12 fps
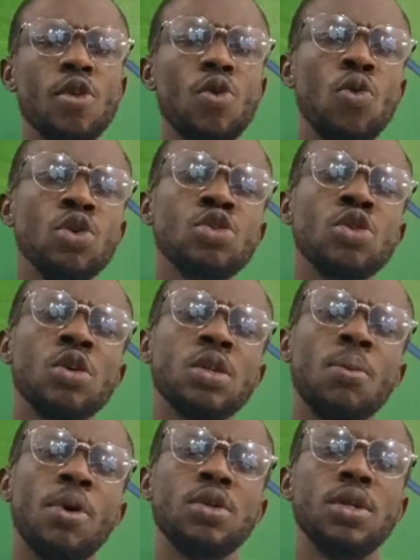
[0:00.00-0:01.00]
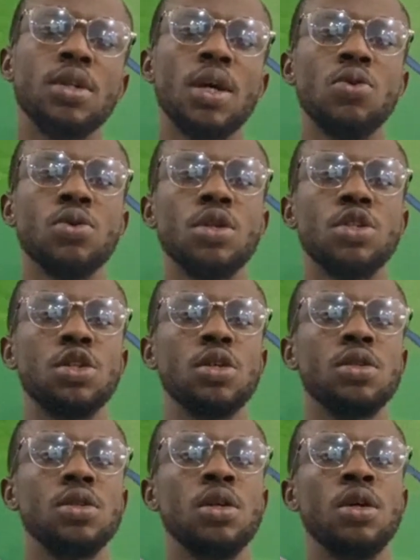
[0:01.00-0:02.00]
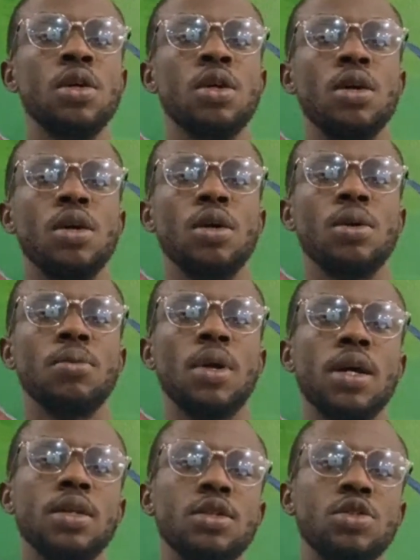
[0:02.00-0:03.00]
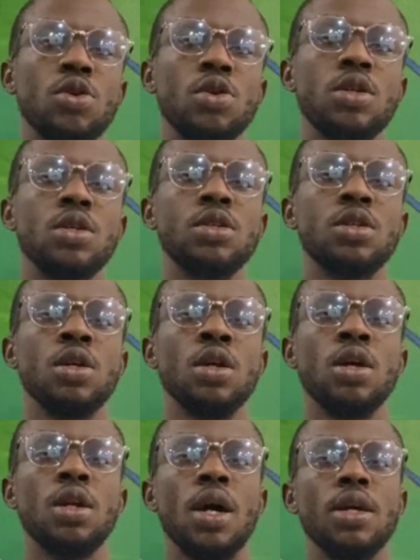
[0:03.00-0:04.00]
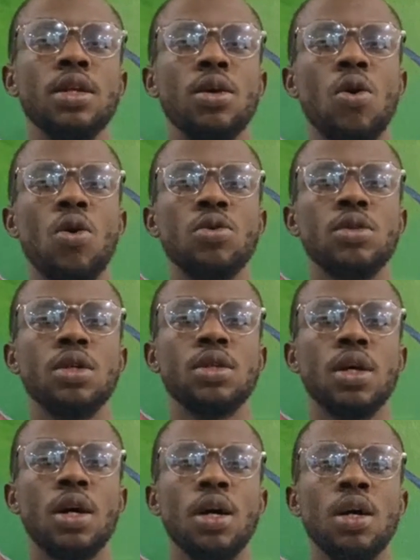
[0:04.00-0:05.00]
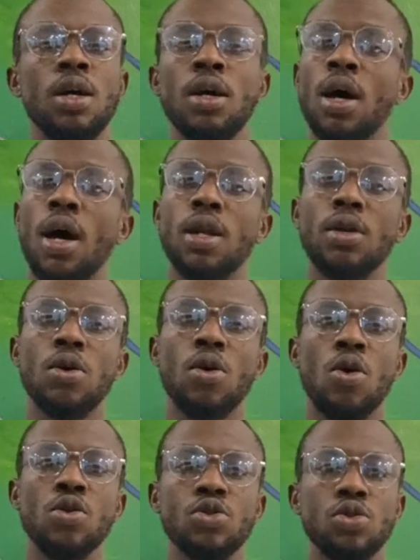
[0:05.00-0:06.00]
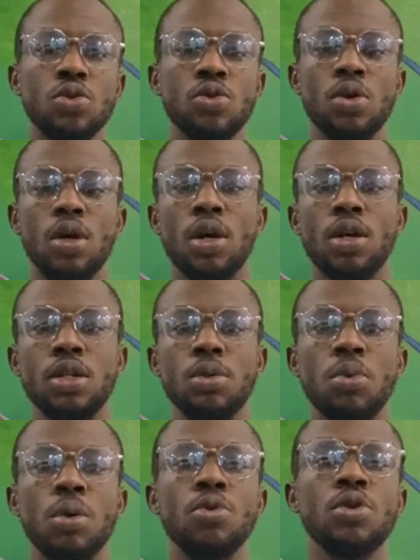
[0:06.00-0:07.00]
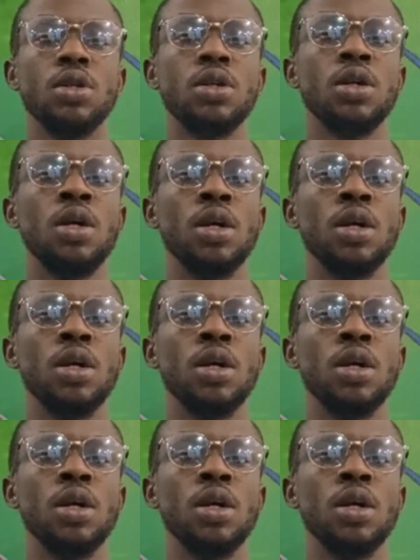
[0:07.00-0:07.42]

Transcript: We also talked about data location, like the storage, like the call data, and also the memory.